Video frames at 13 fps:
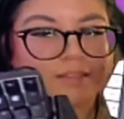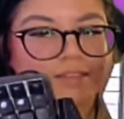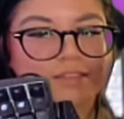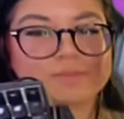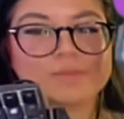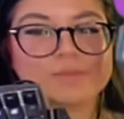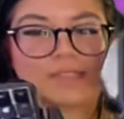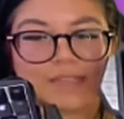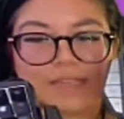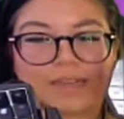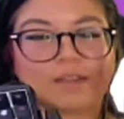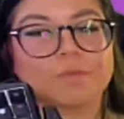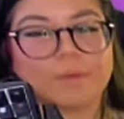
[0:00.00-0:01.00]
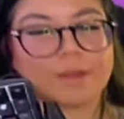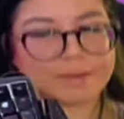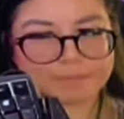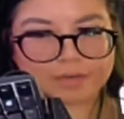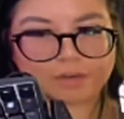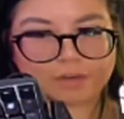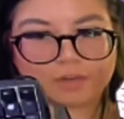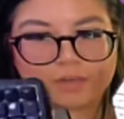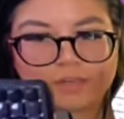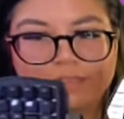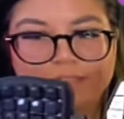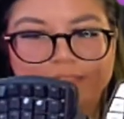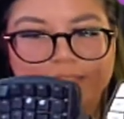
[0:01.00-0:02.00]
This one's like way bigger
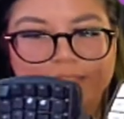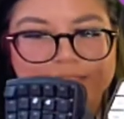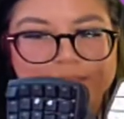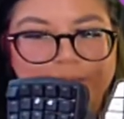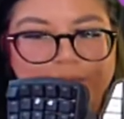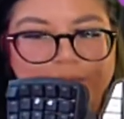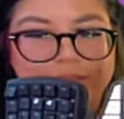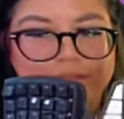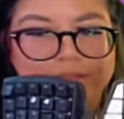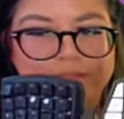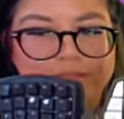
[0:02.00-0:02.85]
than this one,